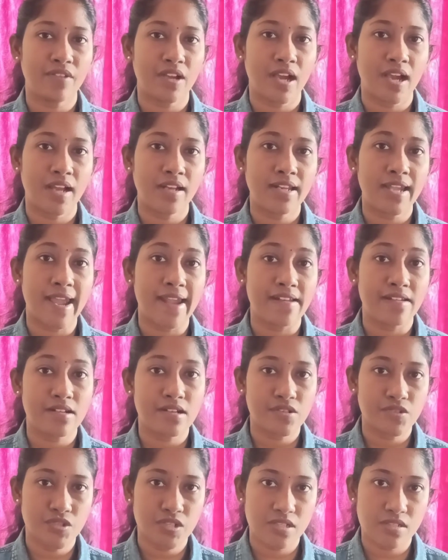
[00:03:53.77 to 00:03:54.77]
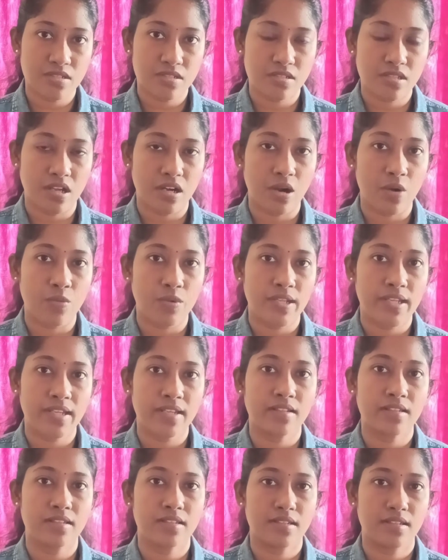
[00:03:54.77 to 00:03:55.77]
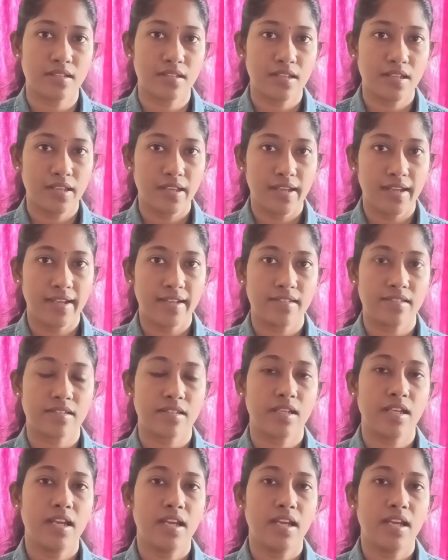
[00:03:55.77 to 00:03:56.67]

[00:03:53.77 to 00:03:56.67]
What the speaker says: an energy surrounding it.